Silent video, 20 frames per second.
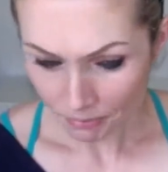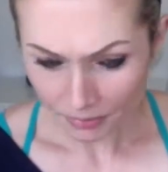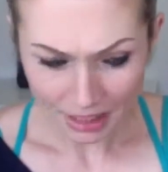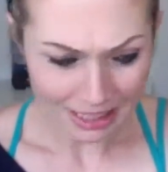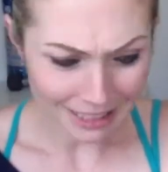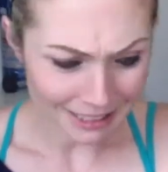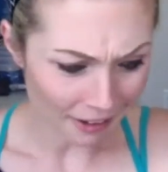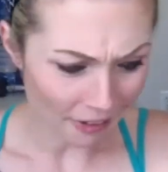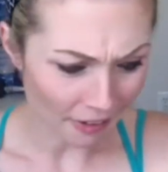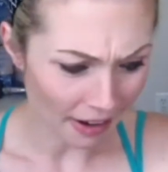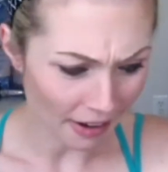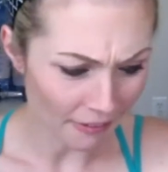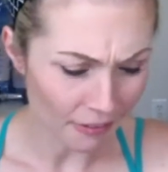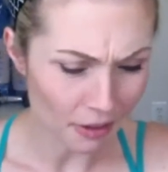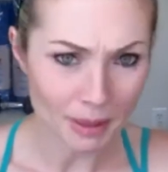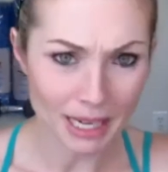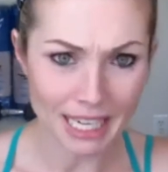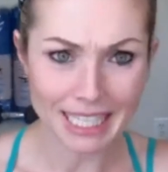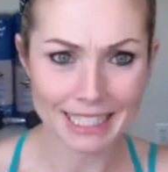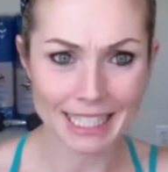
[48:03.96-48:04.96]

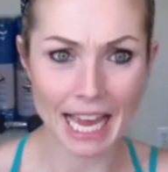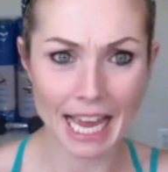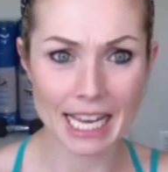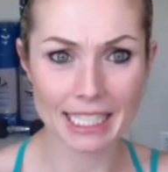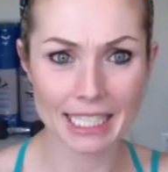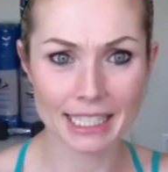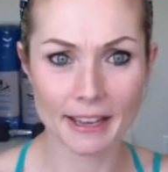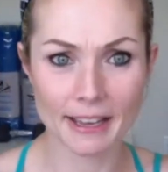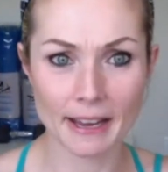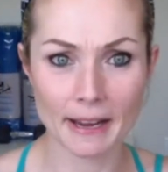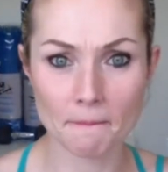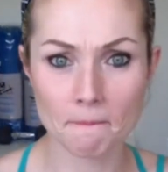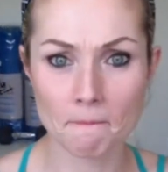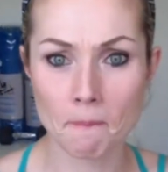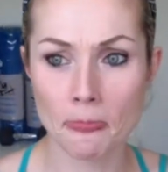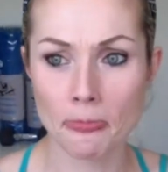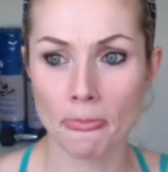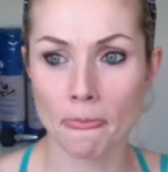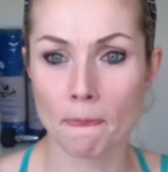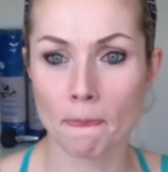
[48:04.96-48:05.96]
everybody says, like,
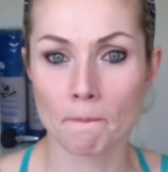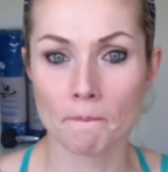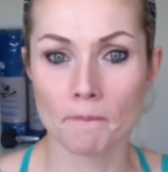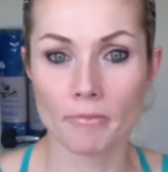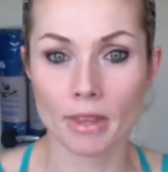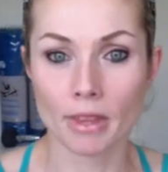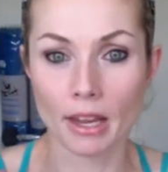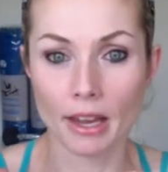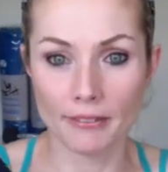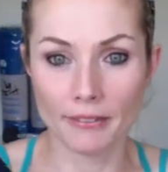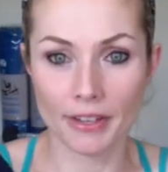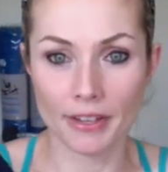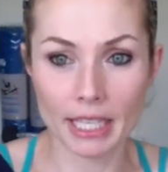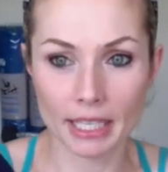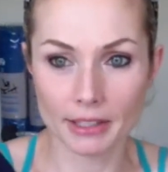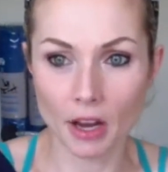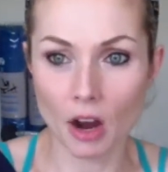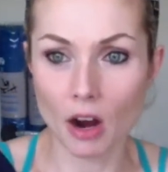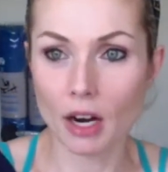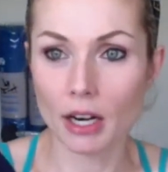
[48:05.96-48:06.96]
if it
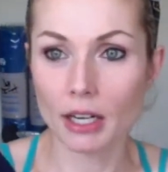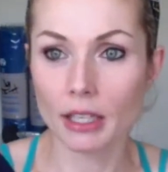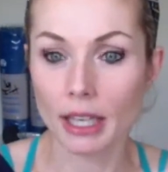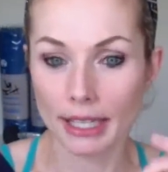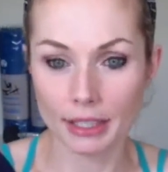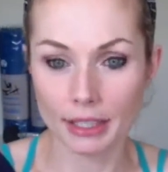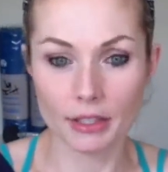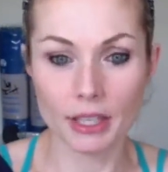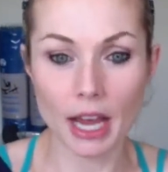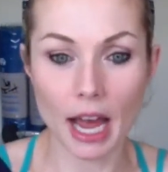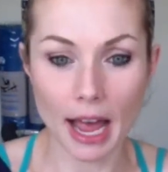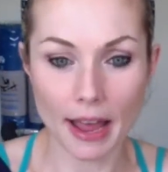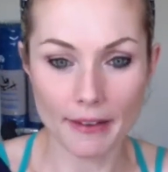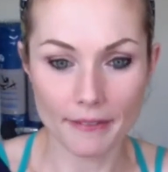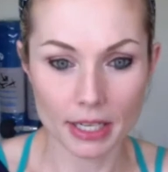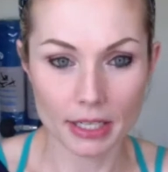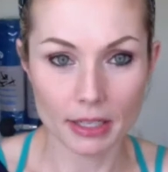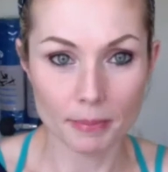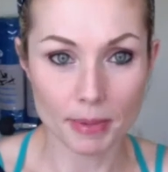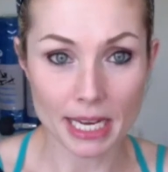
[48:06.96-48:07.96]
gets hard, like, dive
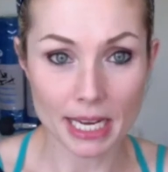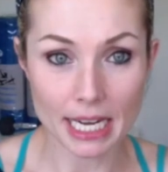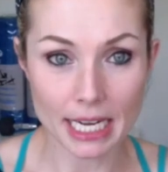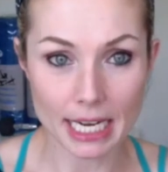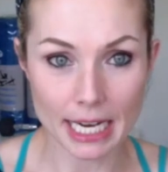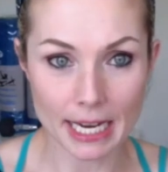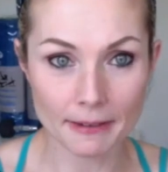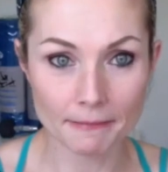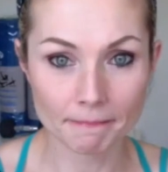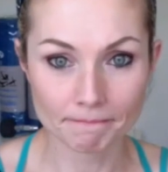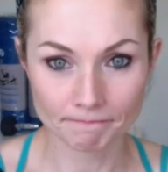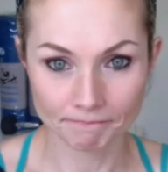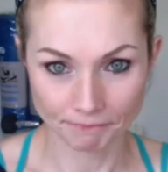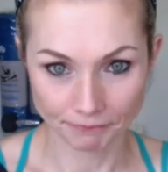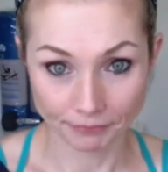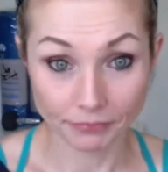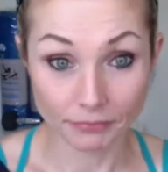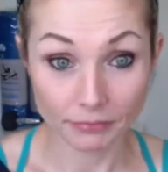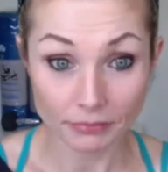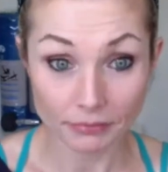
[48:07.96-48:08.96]
into PD.
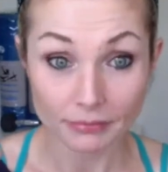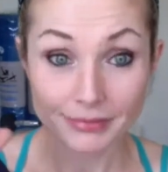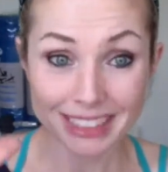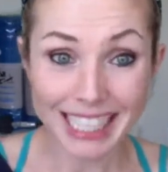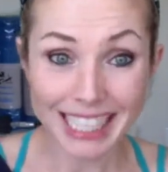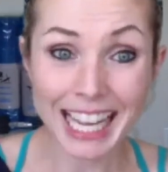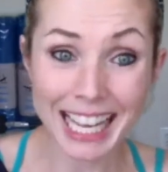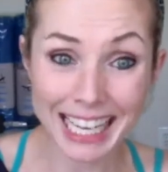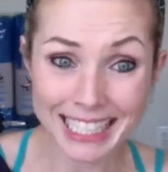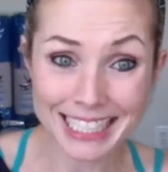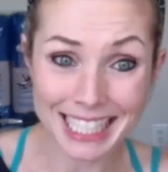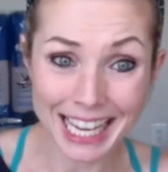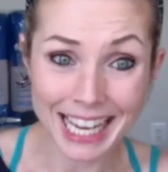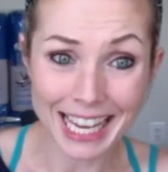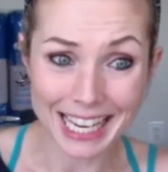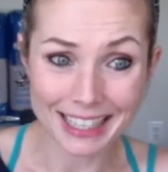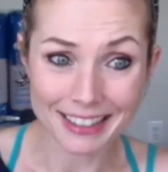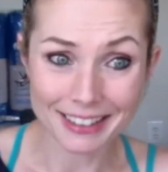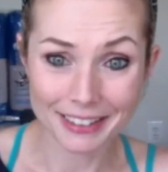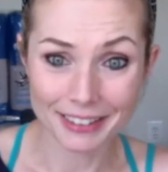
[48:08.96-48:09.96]
I
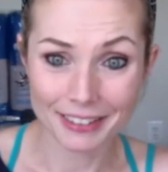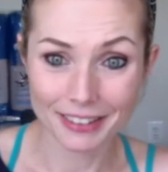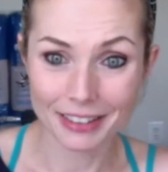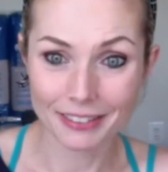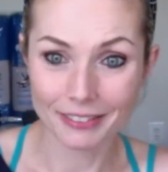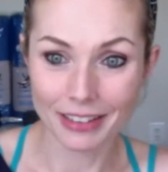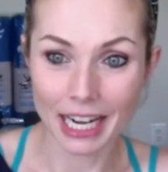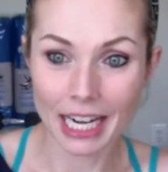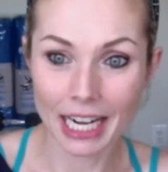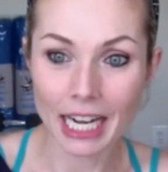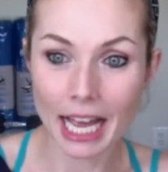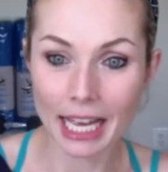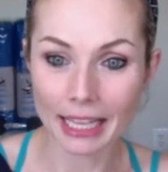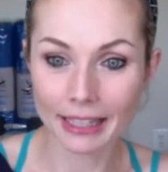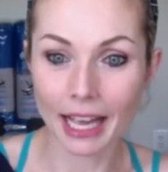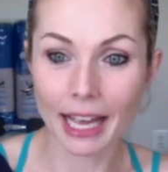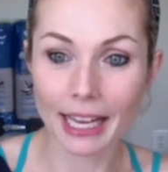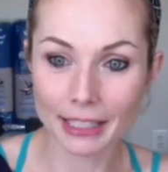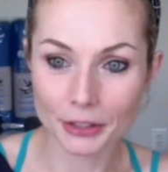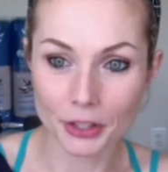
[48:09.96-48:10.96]
did, right?
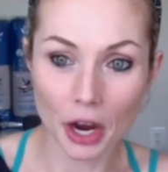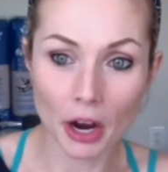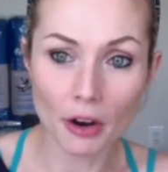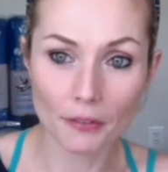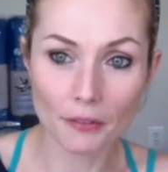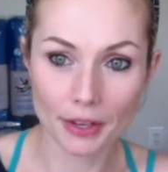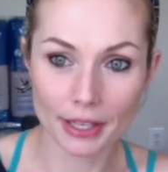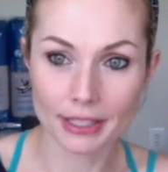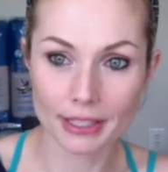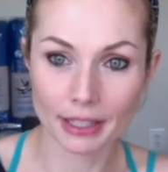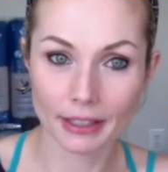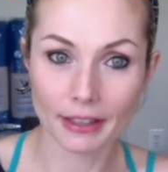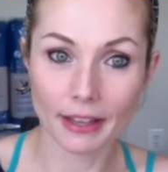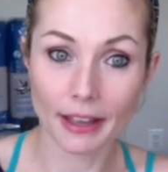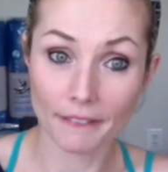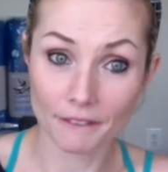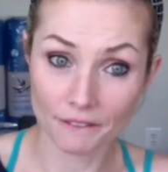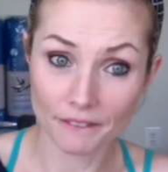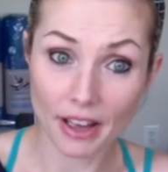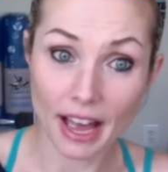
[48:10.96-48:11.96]
I dove into,
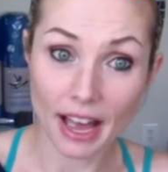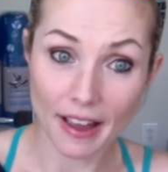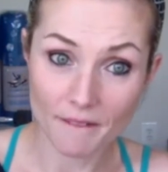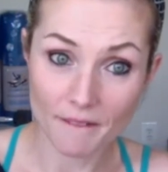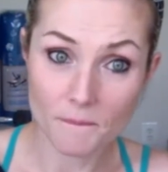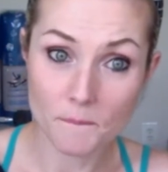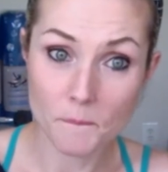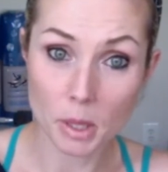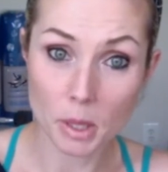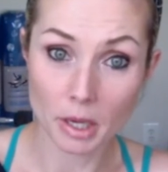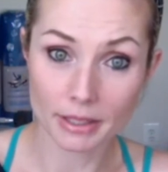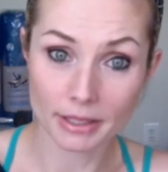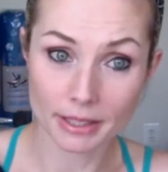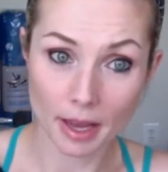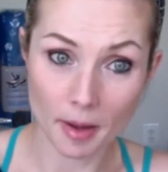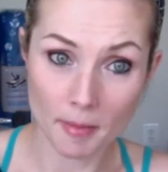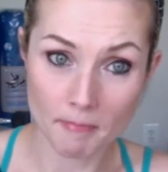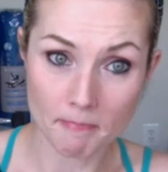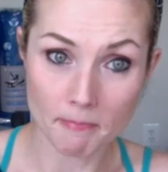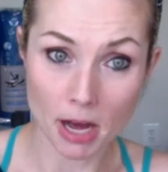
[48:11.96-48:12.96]
like, 5 books
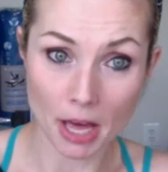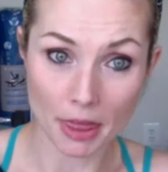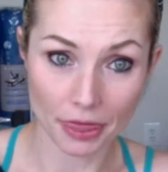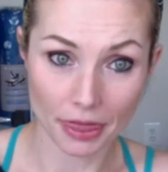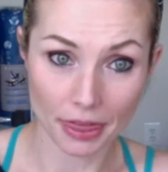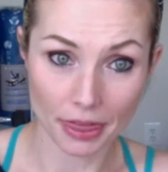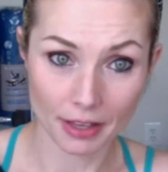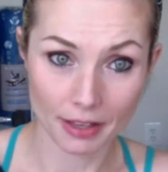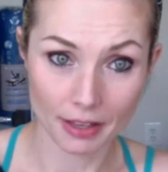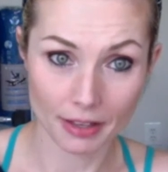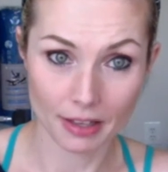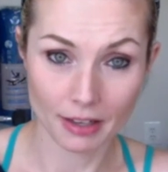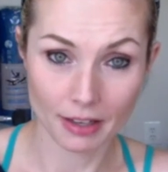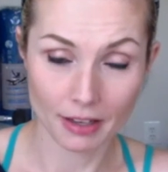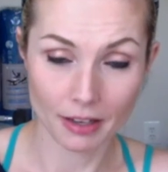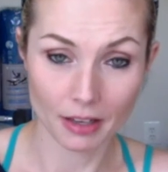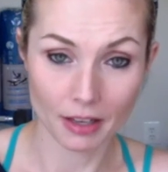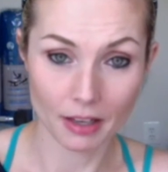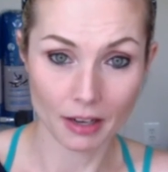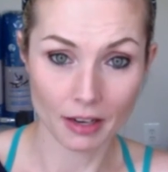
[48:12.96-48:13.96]
a month,
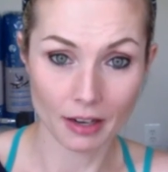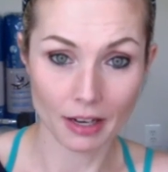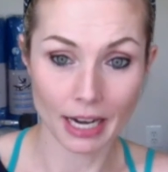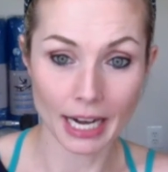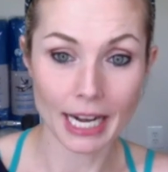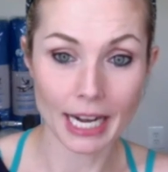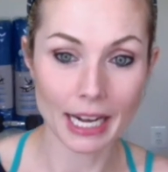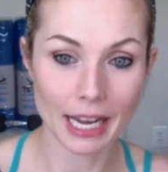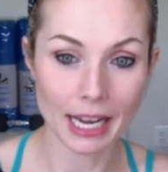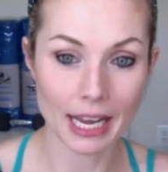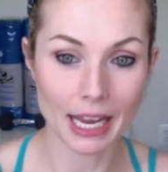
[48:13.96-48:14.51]
all right?